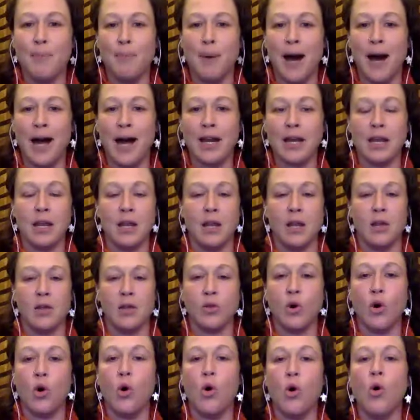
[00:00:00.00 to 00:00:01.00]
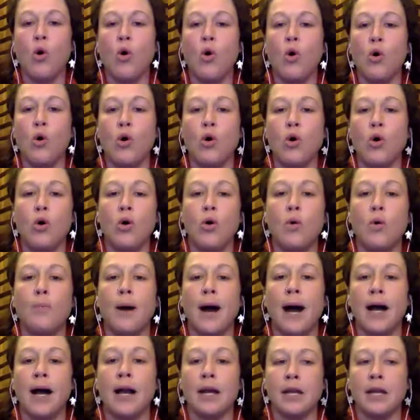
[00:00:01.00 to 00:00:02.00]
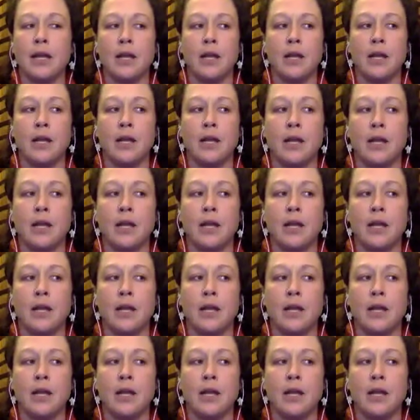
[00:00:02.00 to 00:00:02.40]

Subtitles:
body, the whole body,